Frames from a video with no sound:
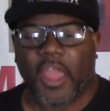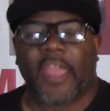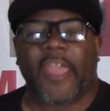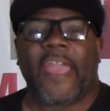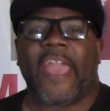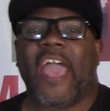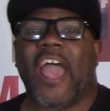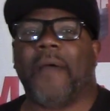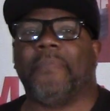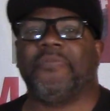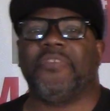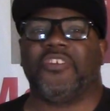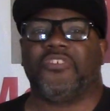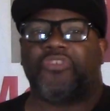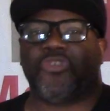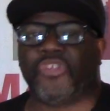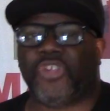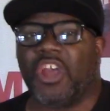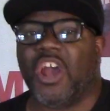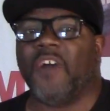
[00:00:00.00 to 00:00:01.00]
Have the
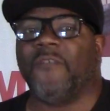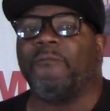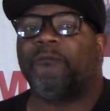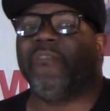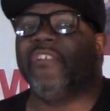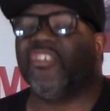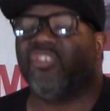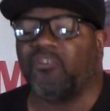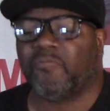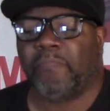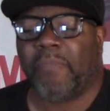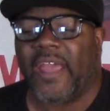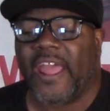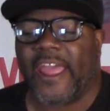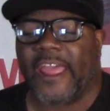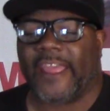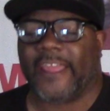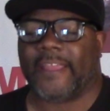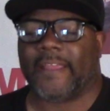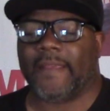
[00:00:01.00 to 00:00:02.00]

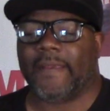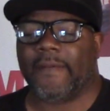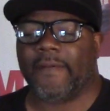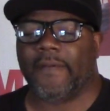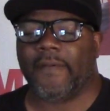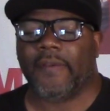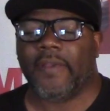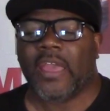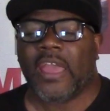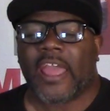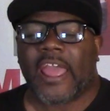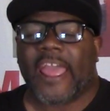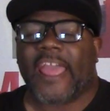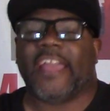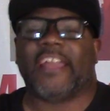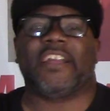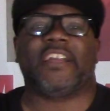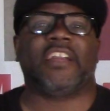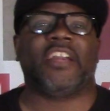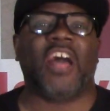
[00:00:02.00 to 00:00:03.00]
self-respect
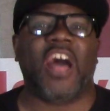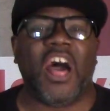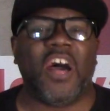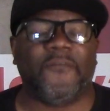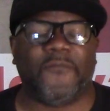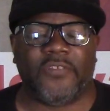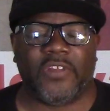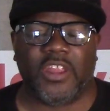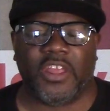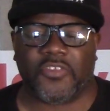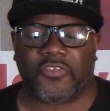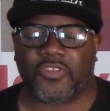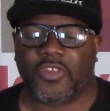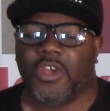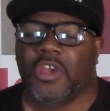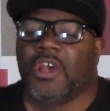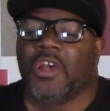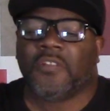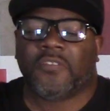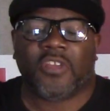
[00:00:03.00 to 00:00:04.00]
and confidence
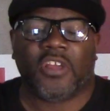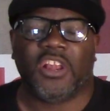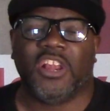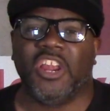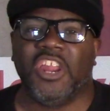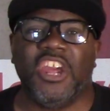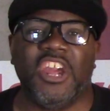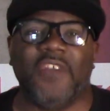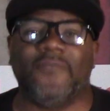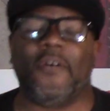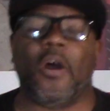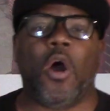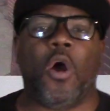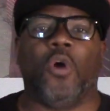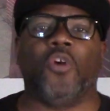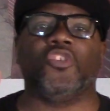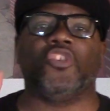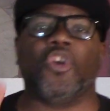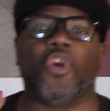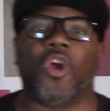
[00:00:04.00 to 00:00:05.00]
to live
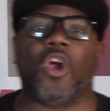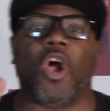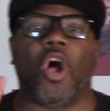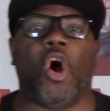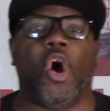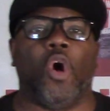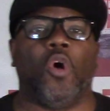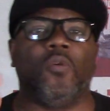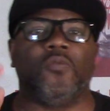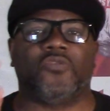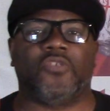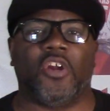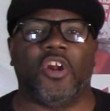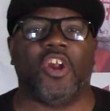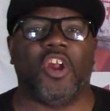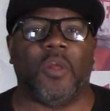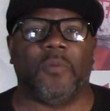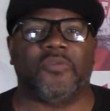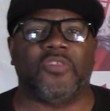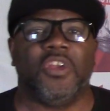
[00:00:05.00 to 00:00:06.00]
on your own
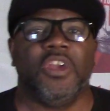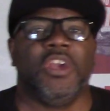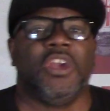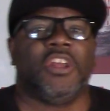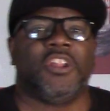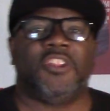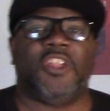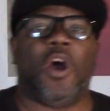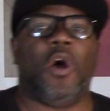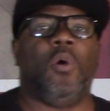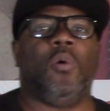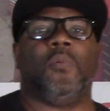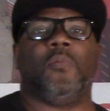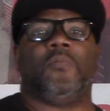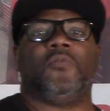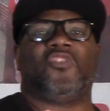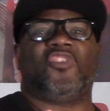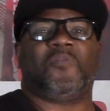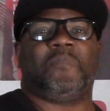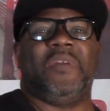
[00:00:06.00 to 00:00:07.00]
terms.
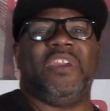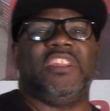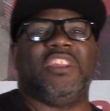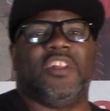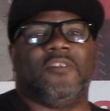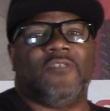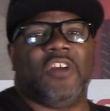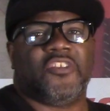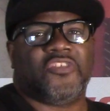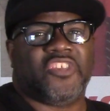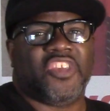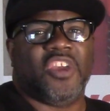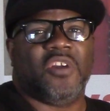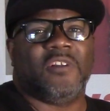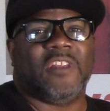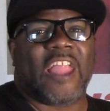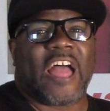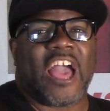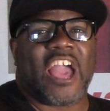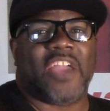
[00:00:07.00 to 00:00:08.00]
Don't spend the rest of
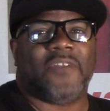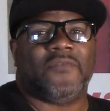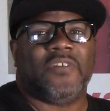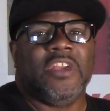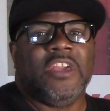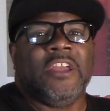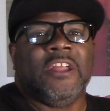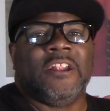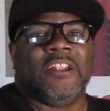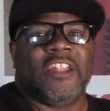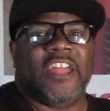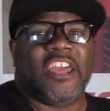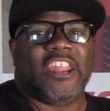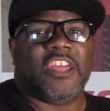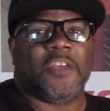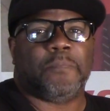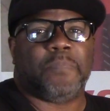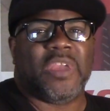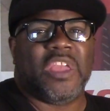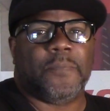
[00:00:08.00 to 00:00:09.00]
your life
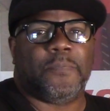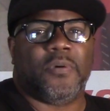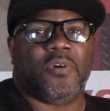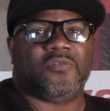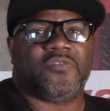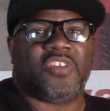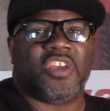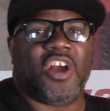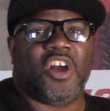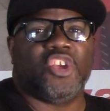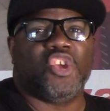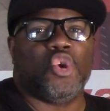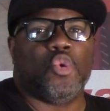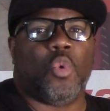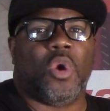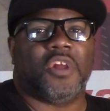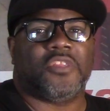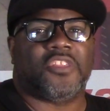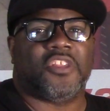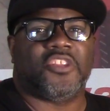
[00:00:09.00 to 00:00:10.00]
letting people tell you
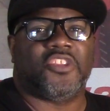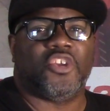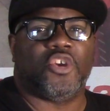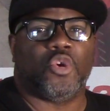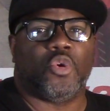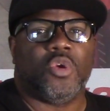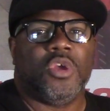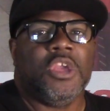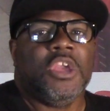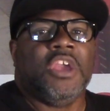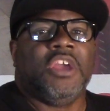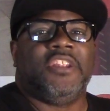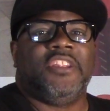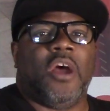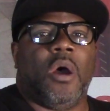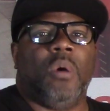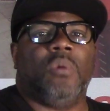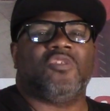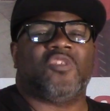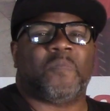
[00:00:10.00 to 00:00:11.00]
what to do.
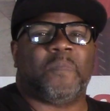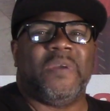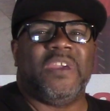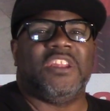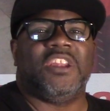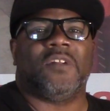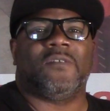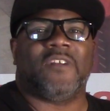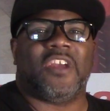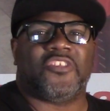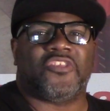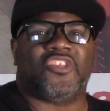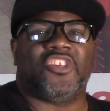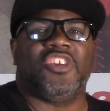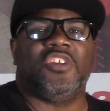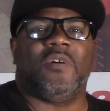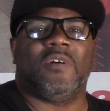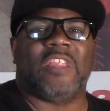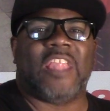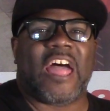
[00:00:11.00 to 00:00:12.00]
Don't spend the rest of
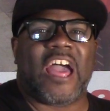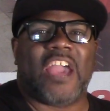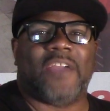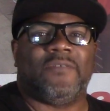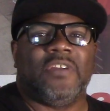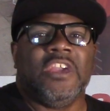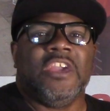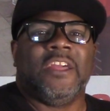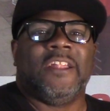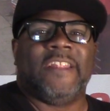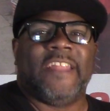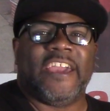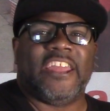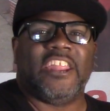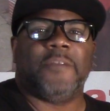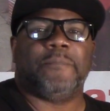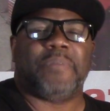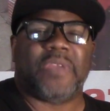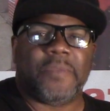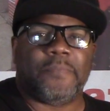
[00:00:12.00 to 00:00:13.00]
your life
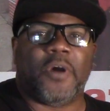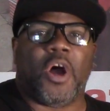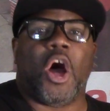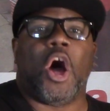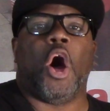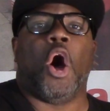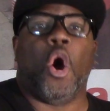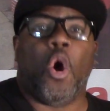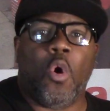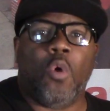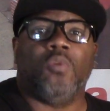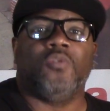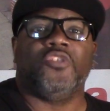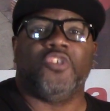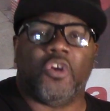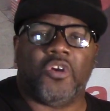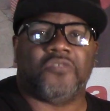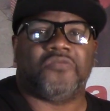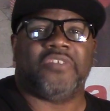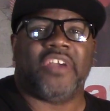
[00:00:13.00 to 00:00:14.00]
letting people own
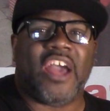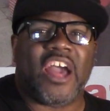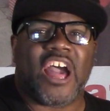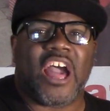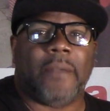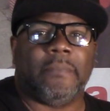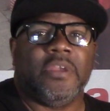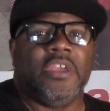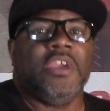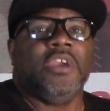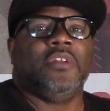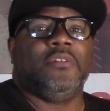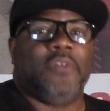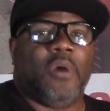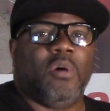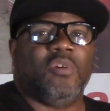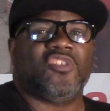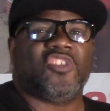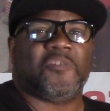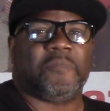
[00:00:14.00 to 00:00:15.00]
your time.
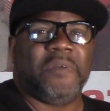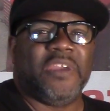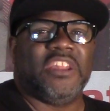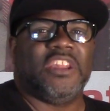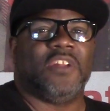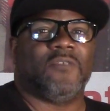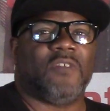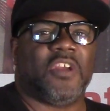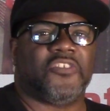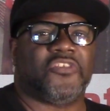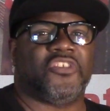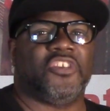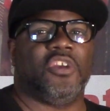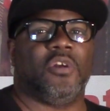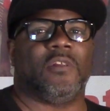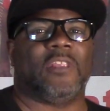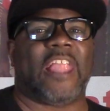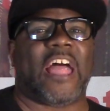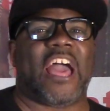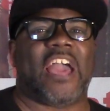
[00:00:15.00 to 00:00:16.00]
Don't spend the rest of
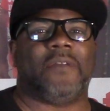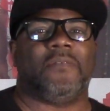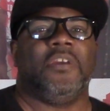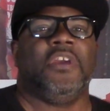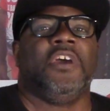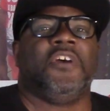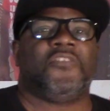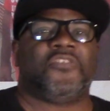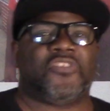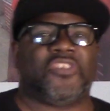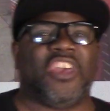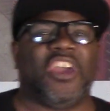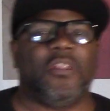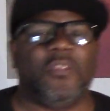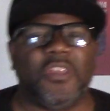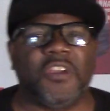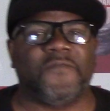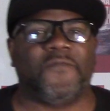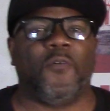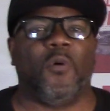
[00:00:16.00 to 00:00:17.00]
your life
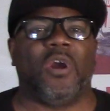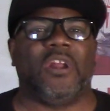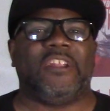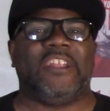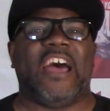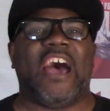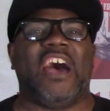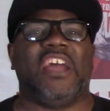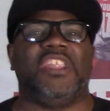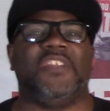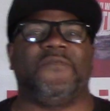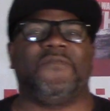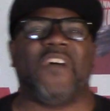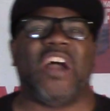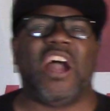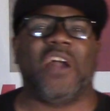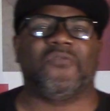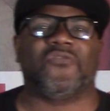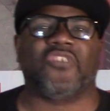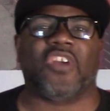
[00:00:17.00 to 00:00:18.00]
settling for a nine to
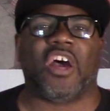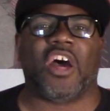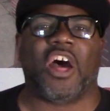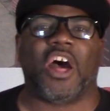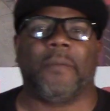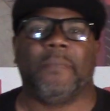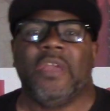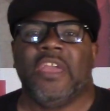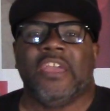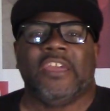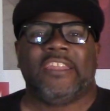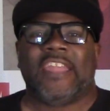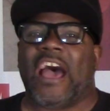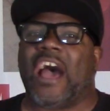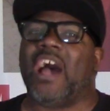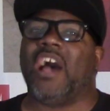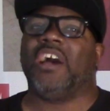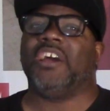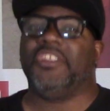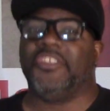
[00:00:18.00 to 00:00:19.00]
five job.
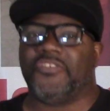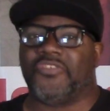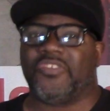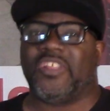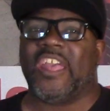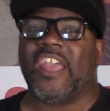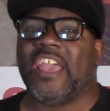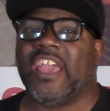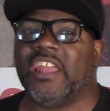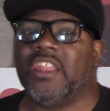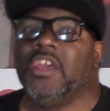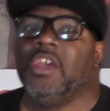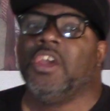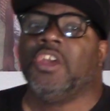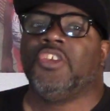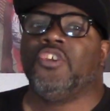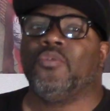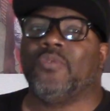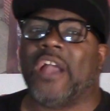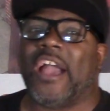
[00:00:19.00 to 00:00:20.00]
Now, I
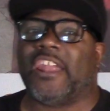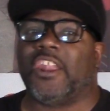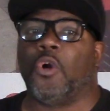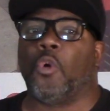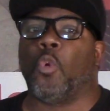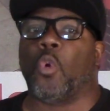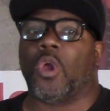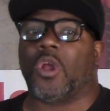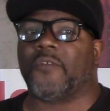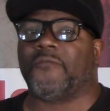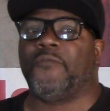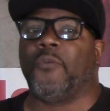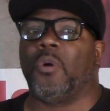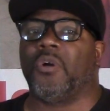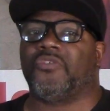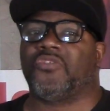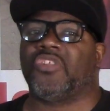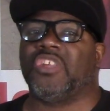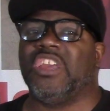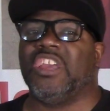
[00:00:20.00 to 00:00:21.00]
understand you got to work
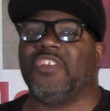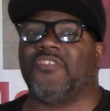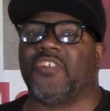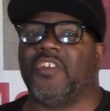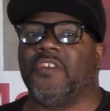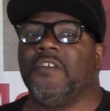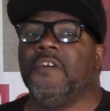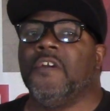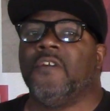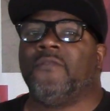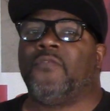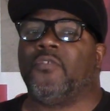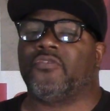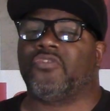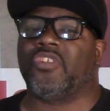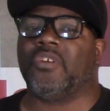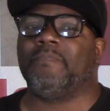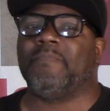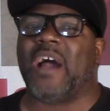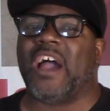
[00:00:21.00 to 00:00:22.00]
for a season, for
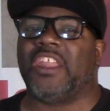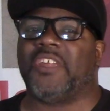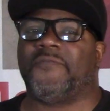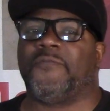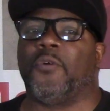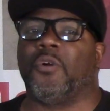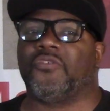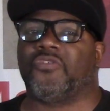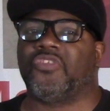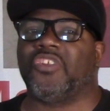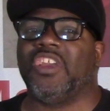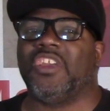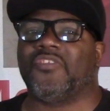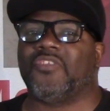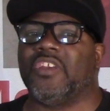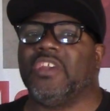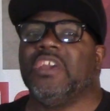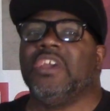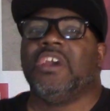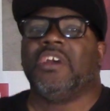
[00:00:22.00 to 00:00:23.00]
somebody for a season